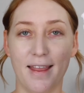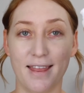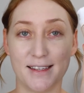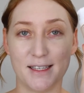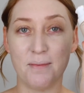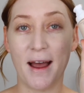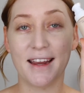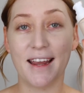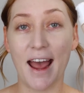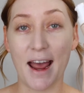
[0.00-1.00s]
This is my
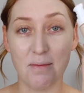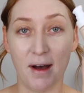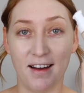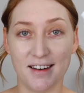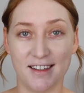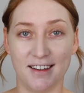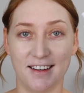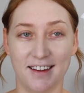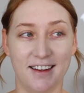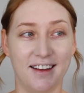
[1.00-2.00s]
Kmart
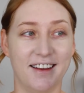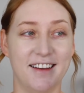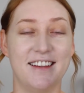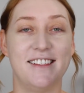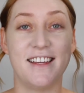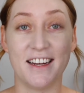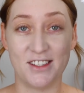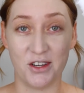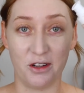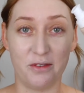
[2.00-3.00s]

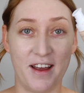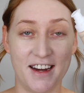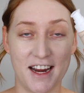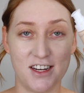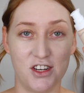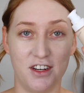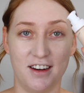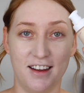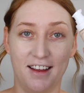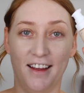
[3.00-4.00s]
$6
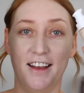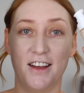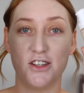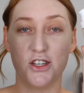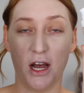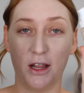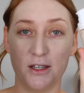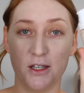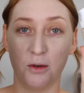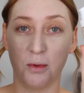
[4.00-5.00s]
foundation.
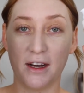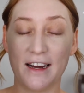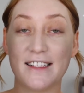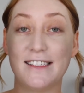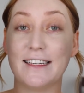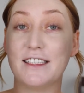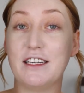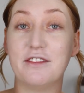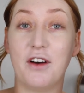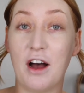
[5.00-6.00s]
Charlotte Tilbury
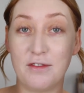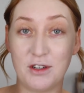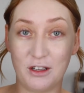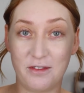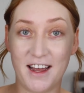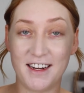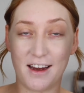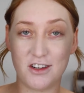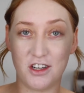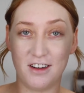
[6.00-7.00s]
$65
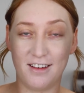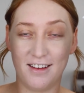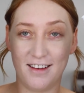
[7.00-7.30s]
foundation.